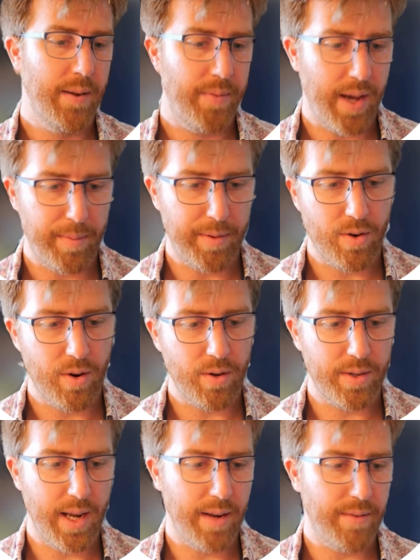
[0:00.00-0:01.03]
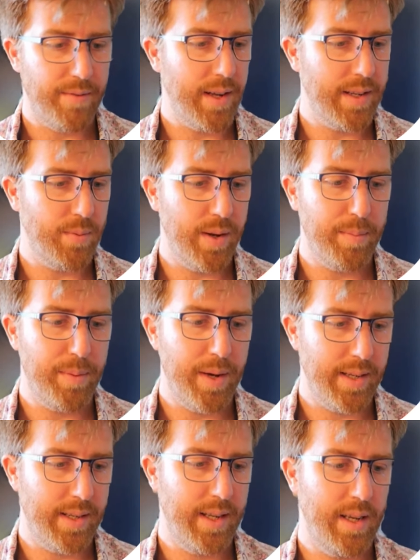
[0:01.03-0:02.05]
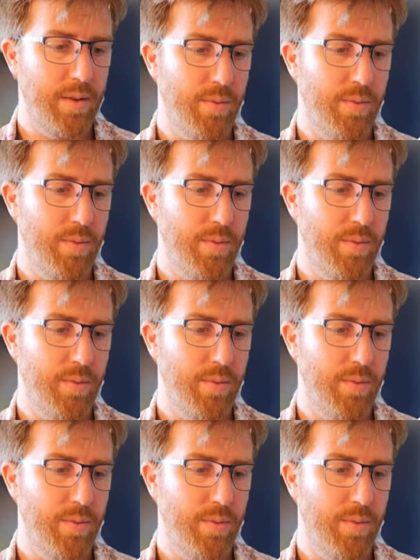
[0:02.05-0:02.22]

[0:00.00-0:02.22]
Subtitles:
It scrolls down, it finds that one dependency,